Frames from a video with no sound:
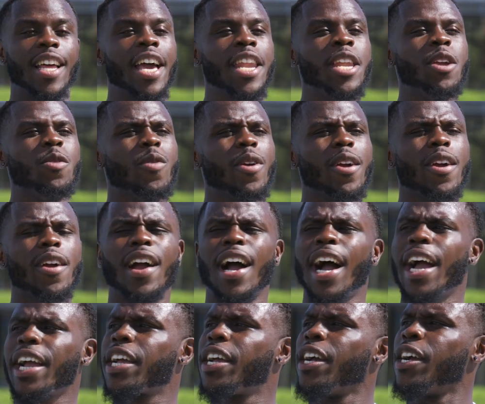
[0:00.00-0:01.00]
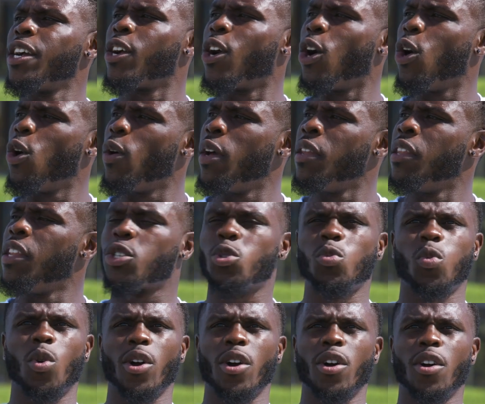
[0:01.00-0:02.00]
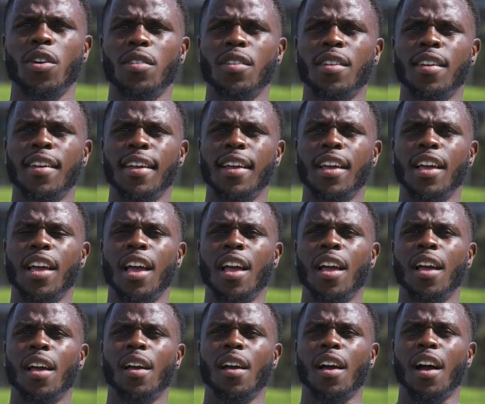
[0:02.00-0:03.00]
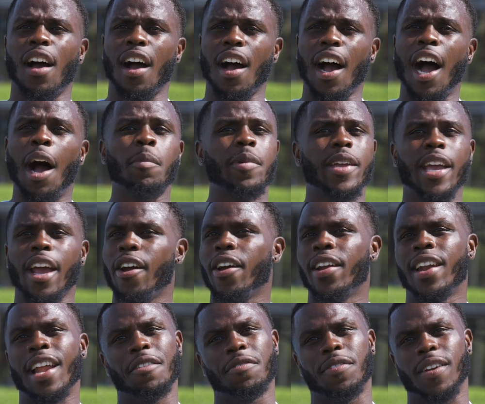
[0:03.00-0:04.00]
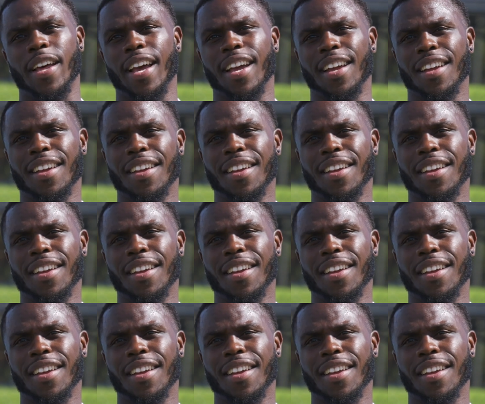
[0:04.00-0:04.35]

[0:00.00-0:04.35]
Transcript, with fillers: Anywhere I can go in this world, I'm carrying that flag.